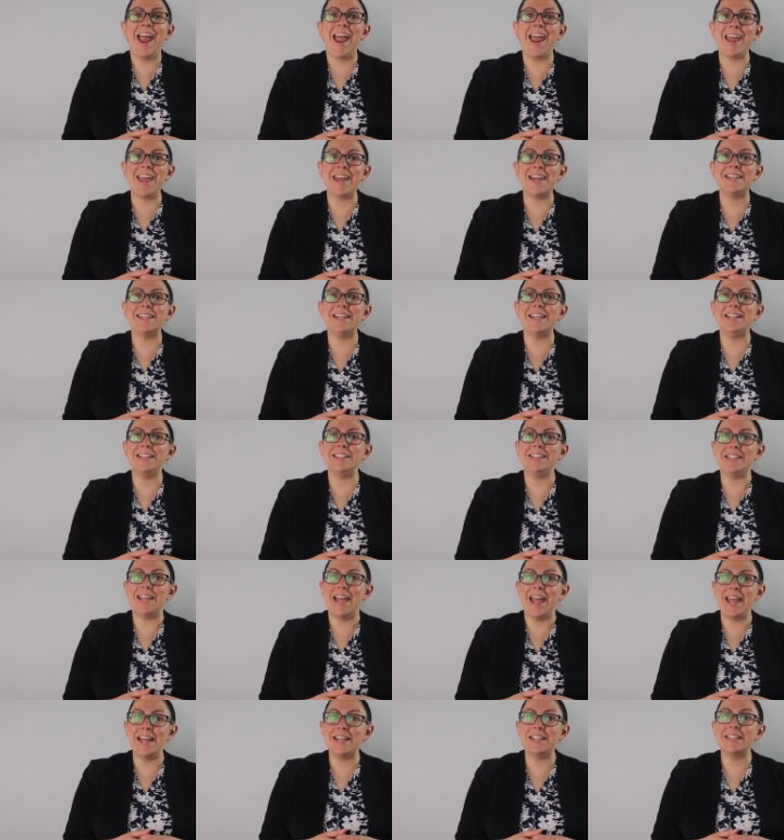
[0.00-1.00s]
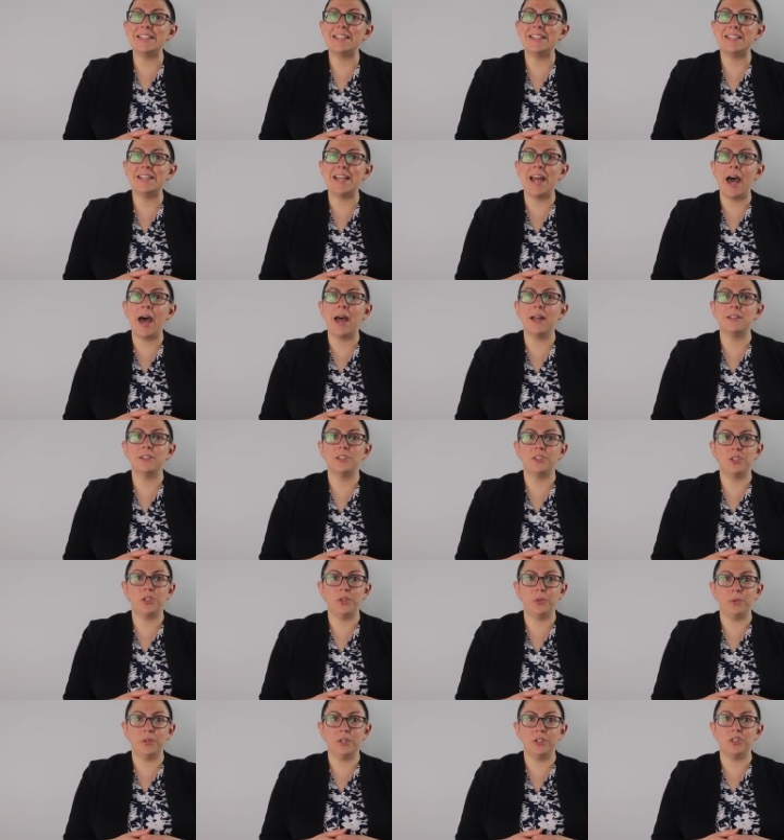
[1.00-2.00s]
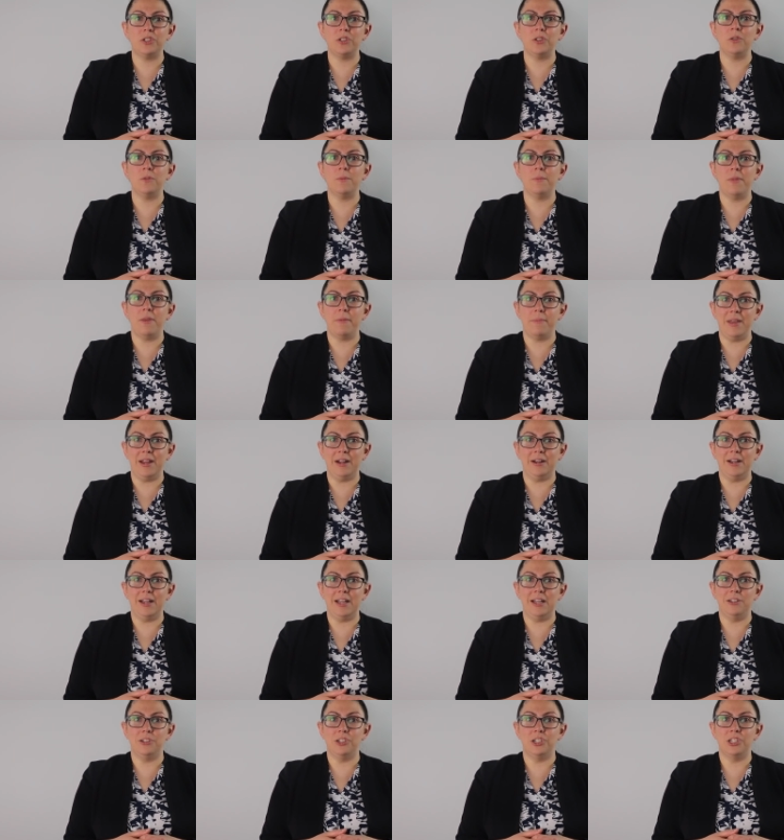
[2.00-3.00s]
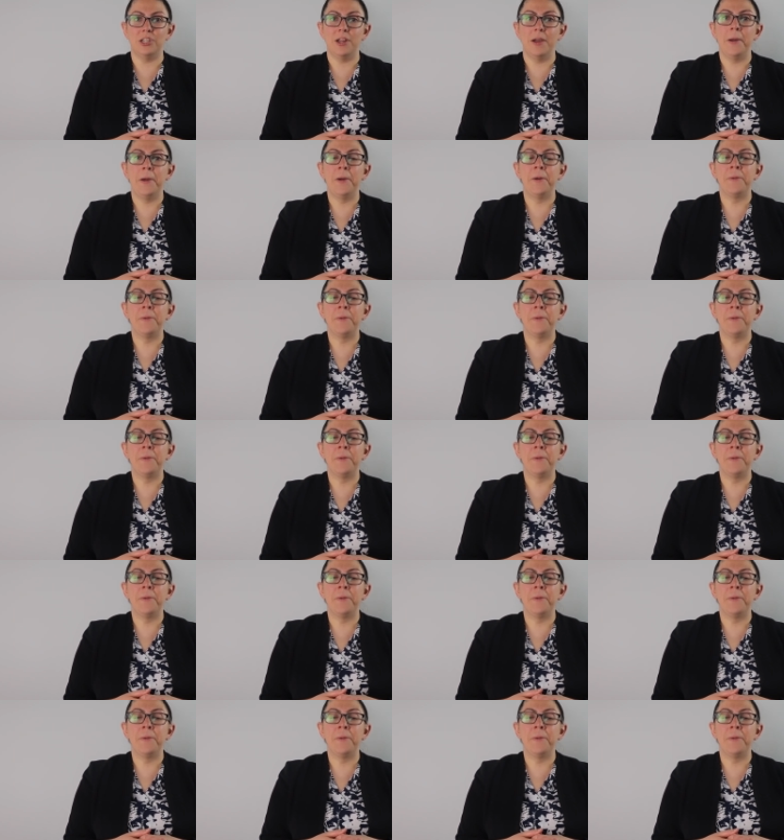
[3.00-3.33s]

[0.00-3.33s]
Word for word: and intent not to resume the marriage.